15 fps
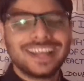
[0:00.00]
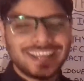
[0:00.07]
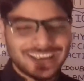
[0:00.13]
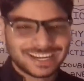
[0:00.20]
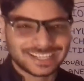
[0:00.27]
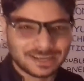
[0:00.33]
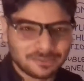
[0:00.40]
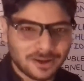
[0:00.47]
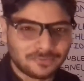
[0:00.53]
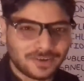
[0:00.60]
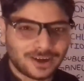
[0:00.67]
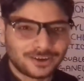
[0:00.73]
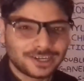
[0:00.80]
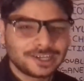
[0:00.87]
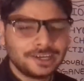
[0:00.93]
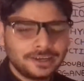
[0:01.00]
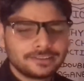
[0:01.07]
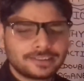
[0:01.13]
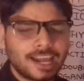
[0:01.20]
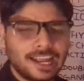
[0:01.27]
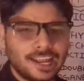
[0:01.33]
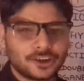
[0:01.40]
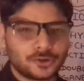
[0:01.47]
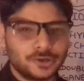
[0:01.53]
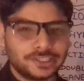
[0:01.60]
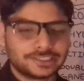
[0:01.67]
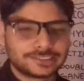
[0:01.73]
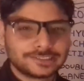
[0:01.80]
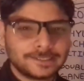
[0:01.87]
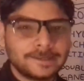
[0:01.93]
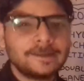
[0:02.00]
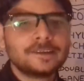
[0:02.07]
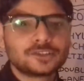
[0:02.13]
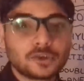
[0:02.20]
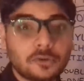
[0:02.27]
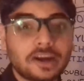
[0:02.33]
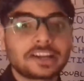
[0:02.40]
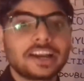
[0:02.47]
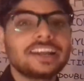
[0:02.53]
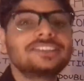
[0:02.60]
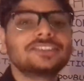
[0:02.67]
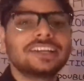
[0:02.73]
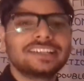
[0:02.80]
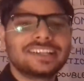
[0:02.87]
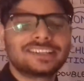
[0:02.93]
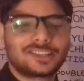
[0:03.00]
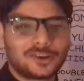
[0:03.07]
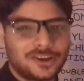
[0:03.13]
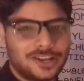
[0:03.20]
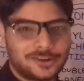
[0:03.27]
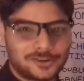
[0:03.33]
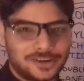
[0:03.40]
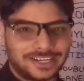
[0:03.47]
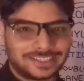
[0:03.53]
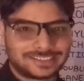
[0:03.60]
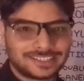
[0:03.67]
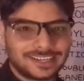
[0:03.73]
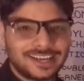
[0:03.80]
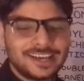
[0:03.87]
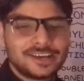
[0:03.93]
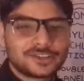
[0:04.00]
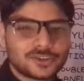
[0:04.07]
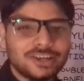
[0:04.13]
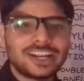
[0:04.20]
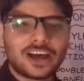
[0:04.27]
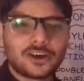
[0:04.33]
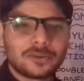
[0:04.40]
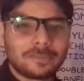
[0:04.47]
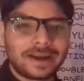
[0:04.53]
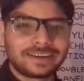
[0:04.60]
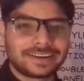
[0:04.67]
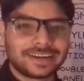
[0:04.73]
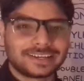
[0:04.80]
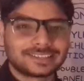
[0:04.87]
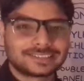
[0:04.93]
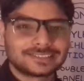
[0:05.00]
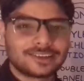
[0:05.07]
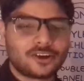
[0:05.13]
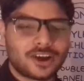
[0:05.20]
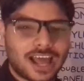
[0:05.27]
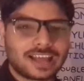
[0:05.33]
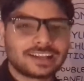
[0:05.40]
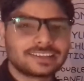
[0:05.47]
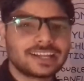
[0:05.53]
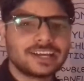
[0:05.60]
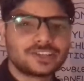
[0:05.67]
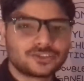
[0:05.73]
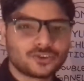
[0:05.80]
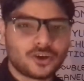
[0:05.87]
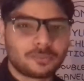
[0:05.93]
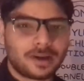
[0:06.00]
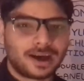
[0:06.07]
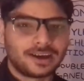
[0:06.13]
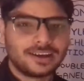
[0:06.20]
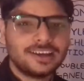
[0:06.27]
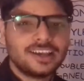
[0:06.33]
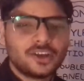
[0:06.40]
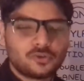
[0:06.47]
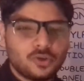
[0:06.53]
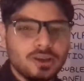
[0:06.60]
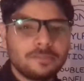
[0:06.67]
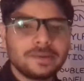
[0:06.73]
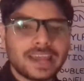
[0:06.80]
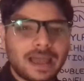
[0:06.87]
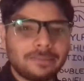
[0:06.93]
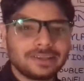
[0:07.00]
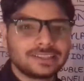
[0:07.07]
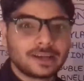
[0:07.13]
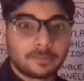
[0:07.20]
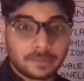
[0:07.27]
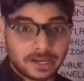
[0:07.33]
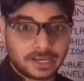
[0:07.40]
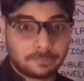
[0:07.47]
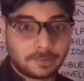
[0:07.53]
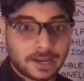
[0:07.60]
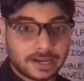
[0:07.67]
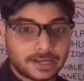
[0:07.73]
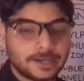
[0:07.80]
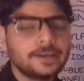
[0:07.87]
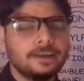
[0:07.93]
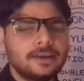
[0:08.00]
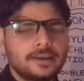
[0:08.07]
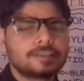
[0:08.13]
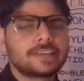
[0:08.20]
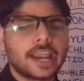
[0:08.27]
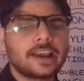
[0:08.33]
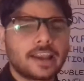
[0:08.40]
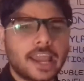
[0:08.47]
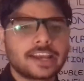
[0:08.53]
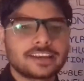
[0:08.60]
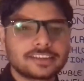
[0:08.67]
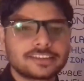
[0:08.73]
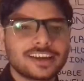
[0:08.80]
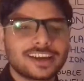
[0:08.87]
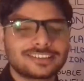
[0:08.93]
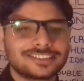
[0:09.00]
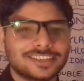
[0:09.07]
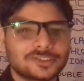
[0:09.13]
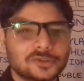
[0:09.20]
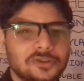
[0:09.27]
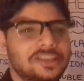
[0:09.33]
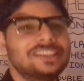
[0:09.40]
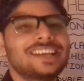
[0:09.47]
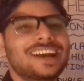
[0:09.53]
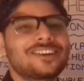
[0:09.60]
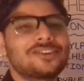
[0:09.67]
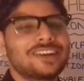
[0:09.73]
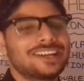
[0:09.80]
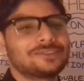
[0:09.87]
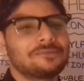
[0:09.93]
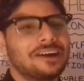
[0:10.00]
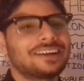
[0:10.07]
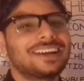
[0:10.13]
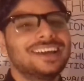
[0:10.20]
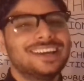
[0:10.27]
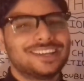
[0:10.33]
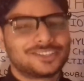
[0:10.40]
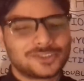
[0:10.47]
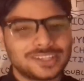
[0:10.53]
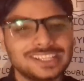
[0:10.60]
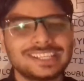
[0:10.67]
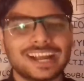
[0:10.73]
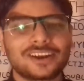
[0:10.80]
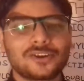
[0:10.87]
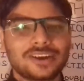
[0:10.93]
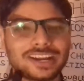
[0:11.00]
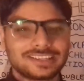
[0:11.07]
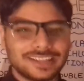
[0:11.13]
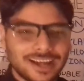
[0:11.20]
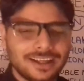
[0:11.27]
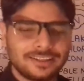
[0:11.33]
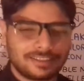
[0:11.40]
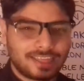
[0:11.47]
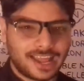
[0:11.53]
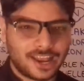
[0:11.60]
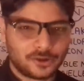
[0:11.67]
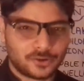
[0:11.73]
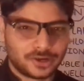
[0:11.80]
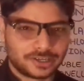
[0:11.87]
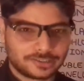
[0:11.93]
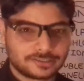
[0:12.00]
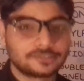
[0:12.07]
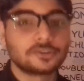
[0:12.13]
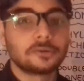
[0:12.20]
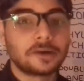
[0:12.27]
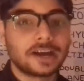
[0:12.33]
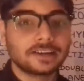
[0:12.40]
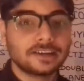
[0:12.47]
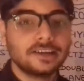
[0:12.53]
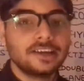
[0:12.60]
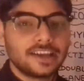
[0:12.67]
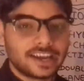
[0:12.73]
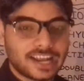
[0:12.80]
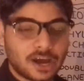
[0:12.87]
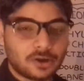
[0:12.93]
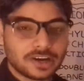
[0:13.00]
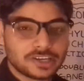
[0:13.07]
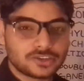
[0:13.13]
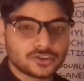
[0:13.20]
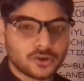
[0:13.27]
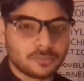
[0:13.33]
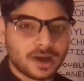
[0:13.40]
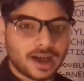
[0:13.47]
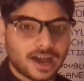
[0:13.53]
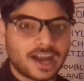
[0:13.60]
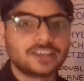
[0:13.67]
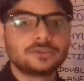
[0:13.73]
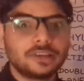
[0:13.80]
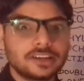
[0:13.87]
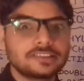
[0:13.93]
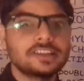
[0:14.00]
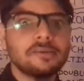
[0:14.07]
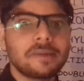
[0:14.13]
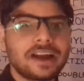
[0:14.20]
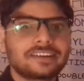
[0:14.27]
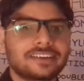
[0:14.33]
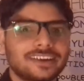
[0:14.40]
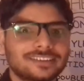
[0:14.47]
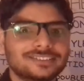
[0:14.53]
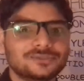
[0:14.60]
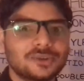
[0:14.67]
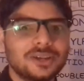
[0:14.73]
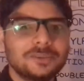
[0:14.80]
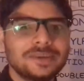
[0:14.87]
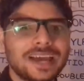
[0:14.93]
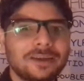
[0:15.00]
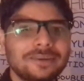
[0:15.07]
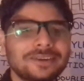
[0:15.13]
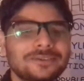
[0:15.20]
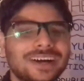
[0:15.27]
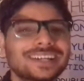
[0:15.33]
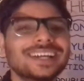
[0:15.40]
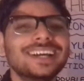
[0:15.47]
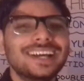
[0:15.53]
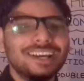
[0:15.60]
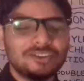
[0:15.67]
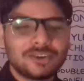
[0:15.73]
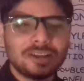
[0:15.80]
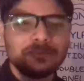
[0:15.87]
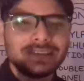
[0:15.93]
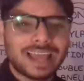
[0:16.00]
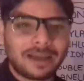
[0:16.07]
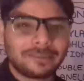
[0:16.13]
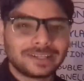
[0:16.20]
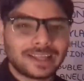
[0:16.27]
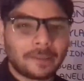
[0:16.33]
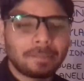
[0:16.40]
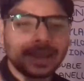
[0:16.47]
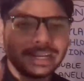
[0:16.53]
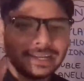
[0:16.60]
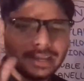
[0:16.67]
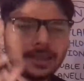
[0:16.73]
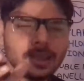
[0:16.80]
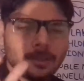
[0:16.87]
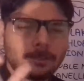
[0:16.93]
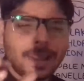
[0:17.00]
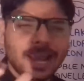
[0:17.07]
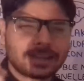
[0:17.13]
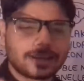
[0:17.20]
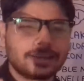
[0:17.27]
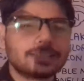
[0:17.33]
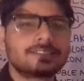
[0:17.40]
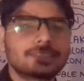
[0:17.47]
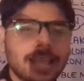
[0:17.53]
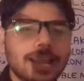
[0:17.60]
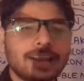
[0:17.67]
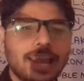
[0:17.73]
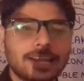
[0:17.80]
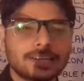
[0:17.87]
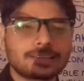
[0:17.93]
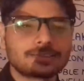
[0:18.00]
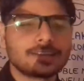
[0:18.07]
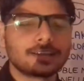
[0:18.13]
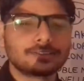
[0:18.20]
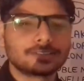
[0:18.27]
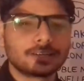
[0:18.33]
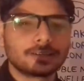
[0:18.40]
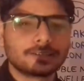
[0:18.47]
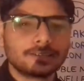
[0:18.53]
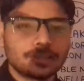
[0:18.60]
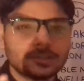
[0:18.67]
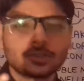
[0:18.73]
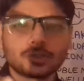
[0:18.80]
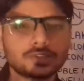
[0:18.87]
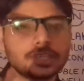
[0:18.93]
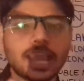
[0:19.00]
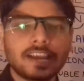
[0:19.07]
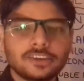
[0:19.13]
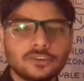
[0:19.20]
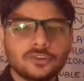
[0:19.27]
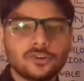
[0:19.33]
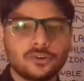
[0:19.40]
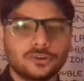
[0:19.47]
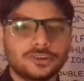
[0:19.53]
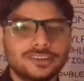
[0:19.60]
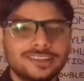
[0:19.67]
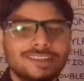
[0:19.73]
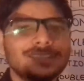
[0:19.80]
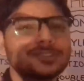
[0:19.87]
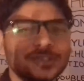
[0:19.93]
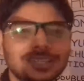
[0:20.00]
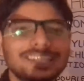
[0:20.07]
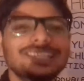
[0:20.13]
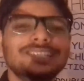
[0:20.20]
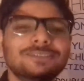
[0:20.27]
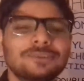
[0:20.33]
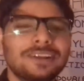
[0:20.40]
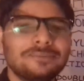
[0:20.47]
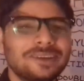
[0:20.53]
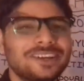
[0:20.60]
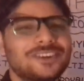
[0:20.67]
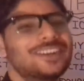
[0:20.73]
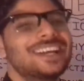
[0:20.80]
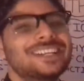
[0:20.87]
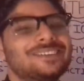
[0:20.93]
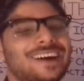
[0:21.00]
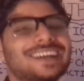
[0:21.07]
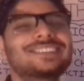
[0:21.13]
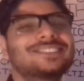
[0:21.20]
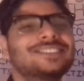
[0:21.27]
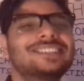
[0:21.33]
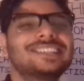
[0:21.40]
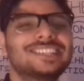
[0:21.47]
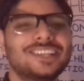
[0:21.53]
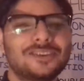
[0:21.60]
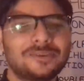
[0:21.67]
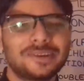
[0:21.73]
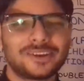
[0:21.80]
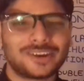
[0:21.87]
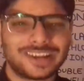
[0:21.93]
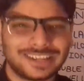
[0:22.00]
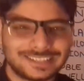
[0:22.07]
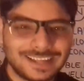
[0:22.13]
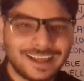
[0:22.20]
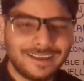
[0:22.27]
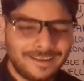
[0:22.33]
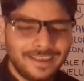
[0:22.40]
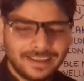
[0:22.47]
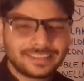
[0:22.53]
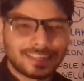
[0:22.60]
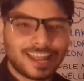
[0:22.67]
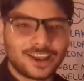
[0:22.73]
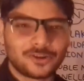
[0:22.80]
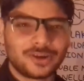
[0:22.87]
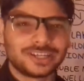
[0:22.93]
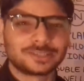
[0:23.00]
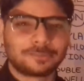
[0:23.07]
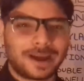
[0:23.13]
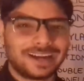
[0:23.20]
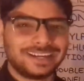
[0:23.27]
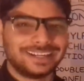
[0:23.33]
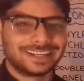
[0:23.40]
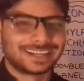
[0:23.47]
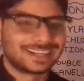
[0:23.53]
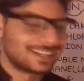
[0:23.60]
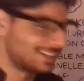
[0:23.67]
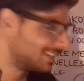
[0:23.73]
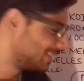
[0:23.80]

In terms of our thylakoids. So what are actually the thylakoids? So in our matrix or either the stroma, we will be having the manipulated sac-like structure. So these are known as what? So these are known as the thylakoids. So what? In our stroma as well as the matrix, we will be having what? We will be having the many flattened sac-like structure. So sac you know. So these will be known as what? So these will be known as the thylakoids. Find here.